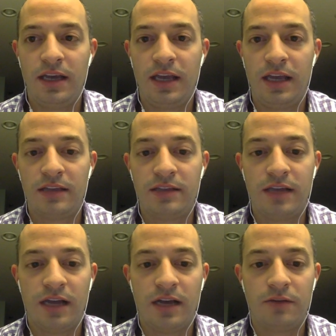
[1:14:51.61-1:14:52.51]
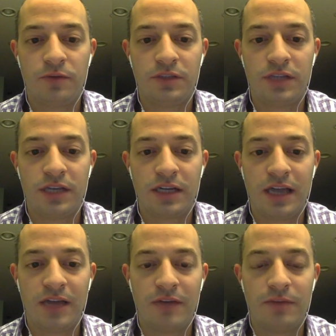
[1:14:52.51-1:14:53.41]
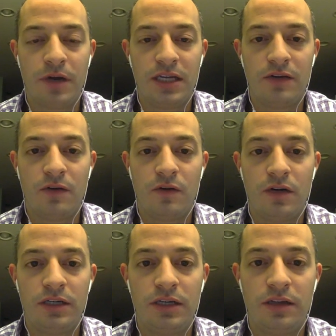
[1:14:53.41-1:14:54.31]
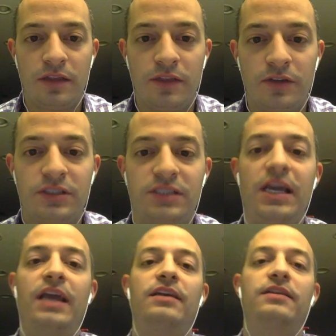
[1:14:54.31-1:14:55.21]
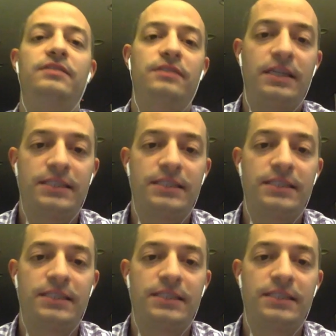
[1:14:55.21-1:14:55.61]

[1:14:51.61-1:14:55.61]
and we'll check everybody on Thursday. Thanks,